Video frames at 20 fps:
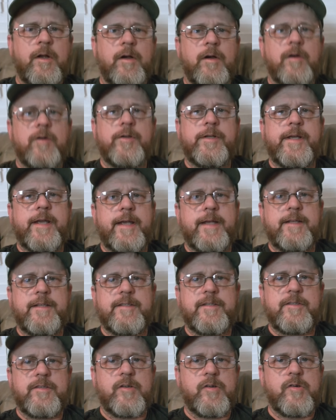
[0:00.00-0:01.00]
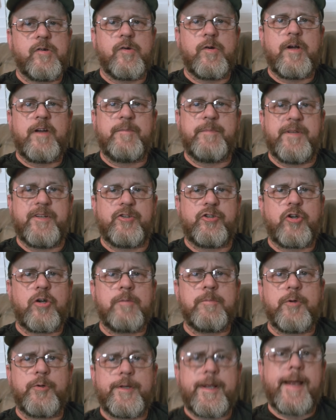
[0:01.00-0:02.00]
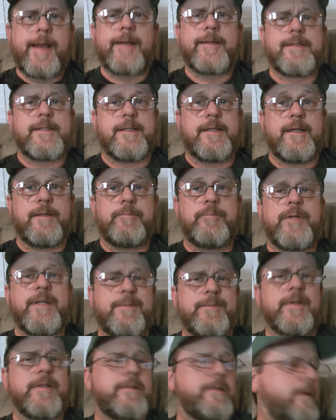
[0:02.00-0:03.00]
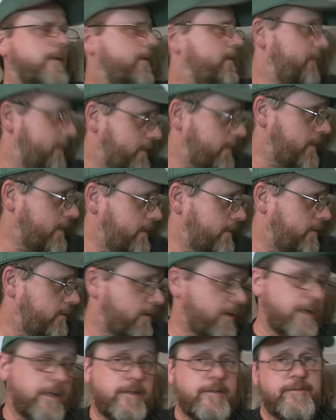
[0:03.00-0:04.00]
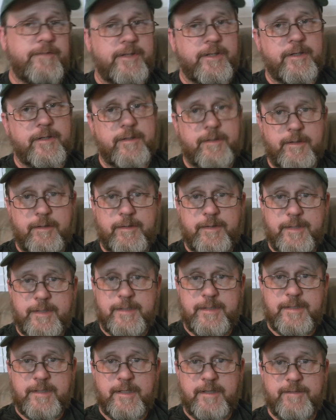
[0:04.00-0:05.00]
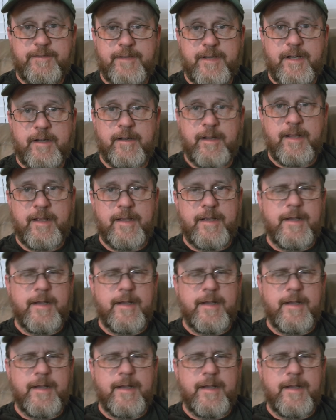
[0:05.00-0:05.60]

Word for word: Okay, so I've been TurboTaxing it pretty much all day, trying to figure this stuff out.